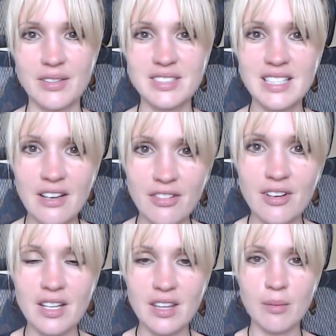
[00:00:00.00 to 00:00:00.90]
There is
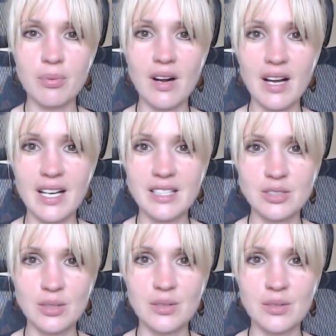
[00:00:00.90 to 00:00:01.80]
never anything prior
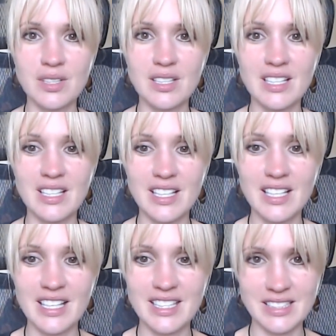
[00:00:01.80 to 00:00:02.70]
to
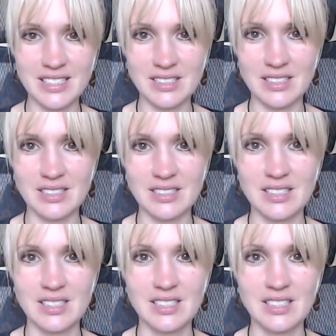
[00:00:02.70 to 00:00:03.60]

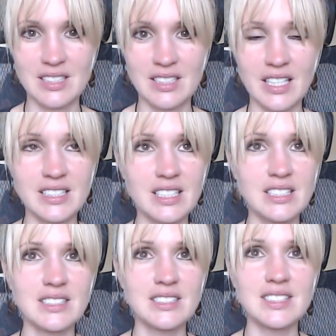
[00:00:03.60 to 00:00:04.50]
existence.
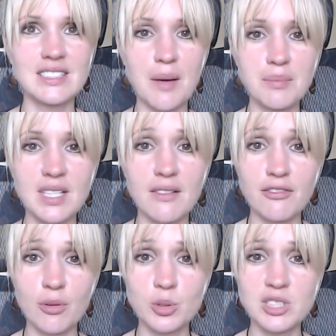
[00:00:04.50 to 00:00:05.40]
Existence is empty
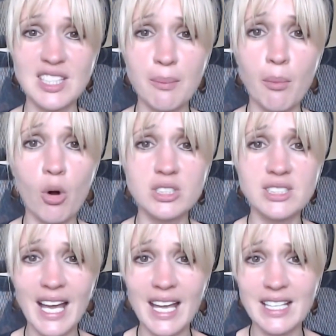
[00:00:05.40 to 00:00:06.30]
and full
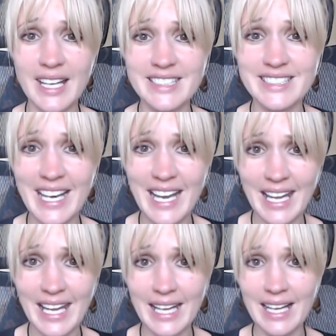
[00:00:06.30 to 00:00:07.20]

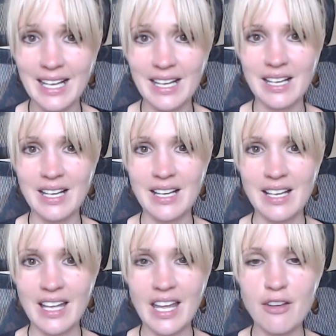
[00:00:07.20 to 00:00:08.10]
simultaneously.
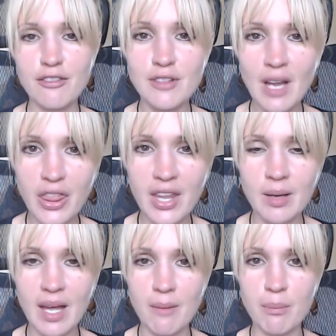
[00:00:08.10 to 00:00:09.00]
If
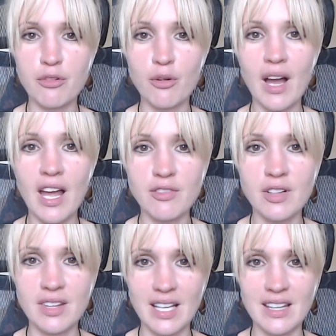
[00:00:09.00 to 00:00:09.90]
nothing came before
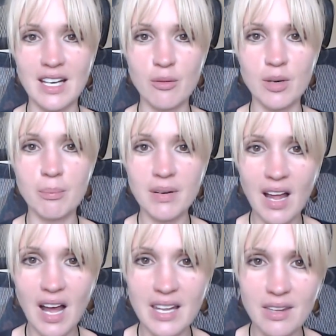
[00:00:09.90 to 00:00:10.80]
everything, then it would
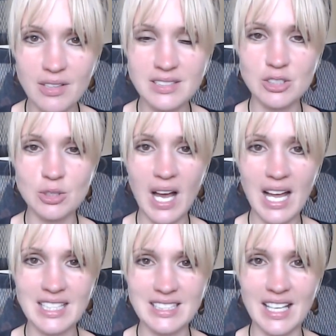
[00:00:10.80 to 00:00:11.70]
imply there is a
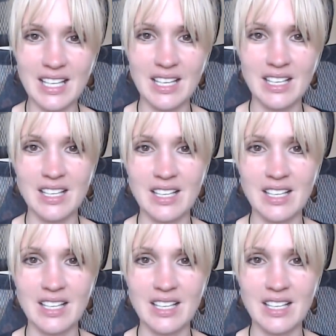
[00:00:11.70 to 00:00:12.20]
duality.